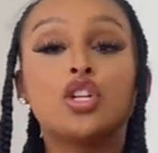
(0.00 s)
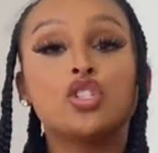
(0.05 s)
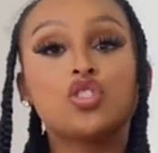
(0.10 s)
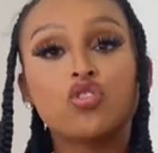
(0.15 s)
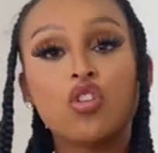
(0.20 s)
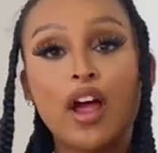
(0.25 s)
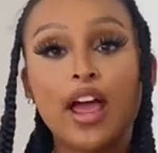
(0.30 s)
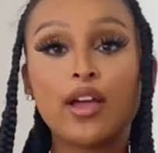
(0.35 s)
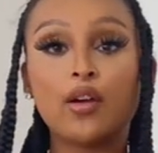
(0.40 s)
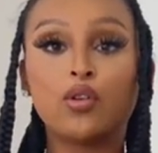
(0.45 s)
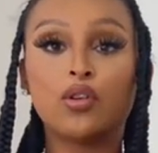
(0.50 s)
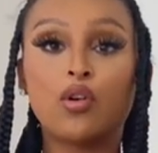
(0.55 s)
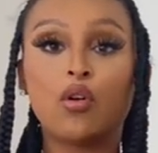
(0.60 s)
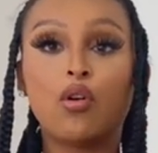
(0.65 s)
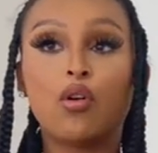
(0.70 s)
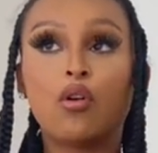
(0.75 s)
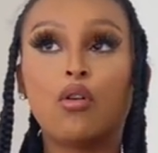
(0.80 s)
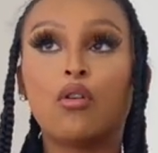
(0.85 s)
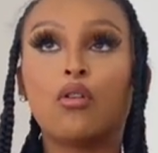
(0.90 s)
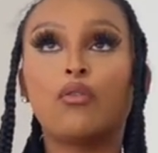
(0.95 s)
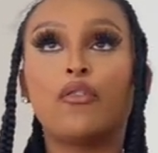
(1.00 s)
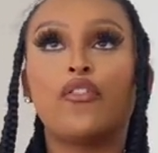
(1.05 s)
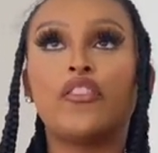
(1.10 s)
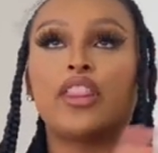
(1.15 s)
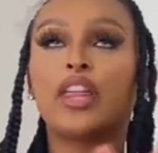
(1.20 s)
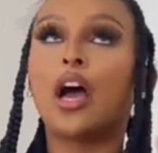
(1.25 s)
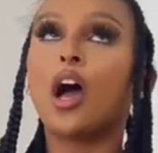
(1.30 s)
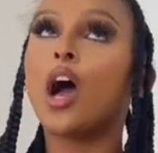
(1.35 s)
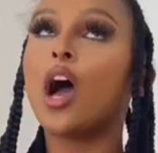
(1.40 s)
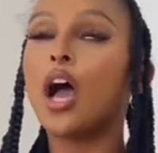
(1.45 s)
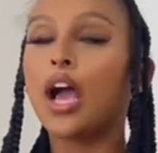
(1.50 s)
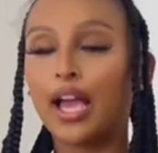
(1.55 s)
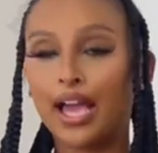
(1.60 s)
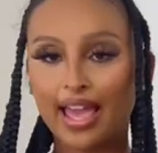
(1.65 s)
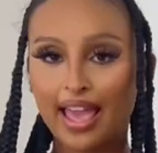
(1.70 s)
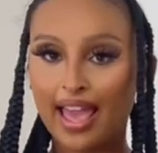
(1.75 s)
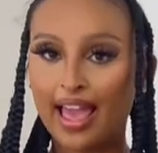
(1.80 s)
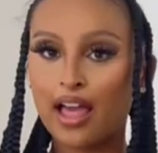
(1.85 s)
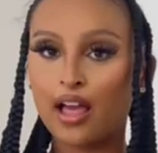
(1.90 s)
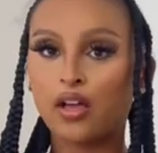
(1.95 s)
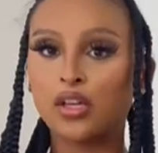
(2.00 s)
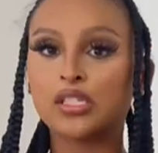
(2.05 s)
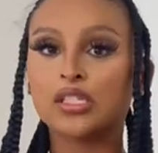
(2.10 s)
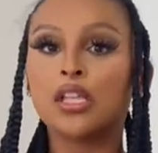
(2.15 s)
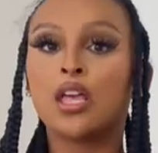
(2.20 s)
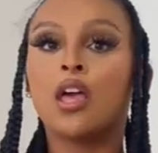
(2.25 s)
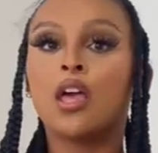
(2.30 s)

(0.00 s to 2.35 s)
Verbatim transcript: trying on haul for the hot gals.